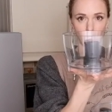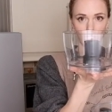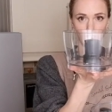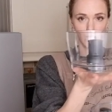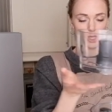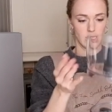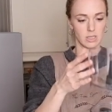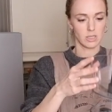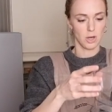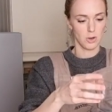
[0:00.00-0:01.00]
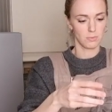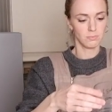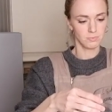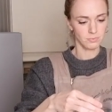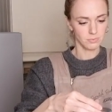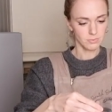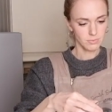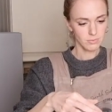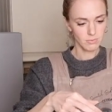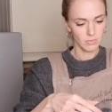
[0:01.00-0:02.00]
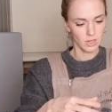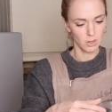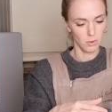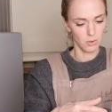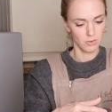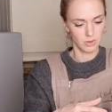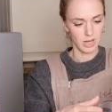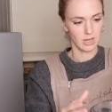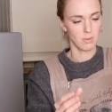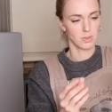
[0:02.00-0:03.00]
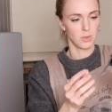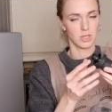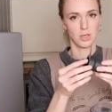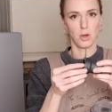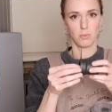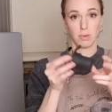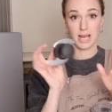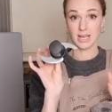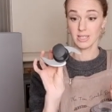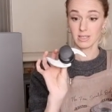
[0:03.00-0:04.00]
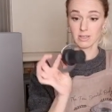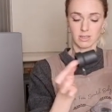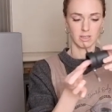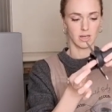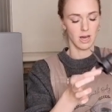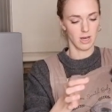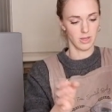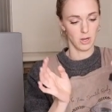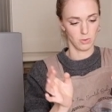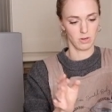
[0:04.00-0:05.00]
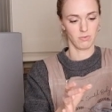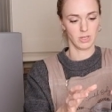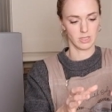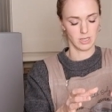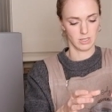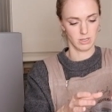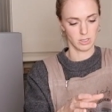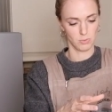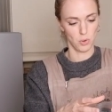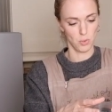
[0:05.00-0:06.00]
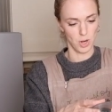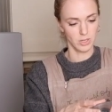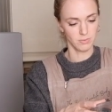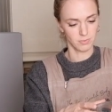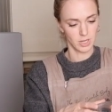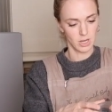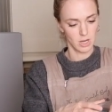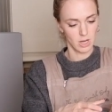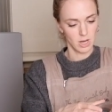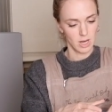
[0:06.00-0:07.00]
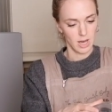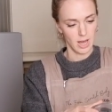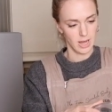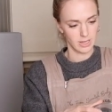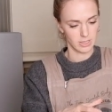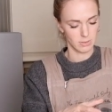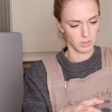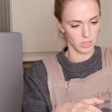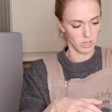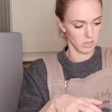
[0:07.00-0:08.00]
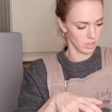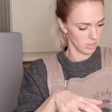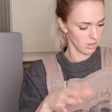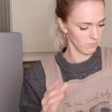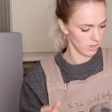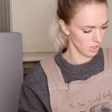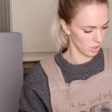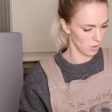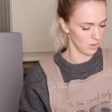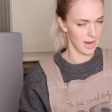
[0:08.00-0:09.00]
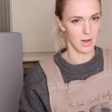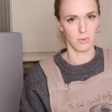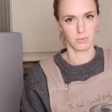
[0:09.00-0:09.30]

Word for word: It's like this. So that comes with its own blade, that only fits in the small one. And I'm gonna give that a go now.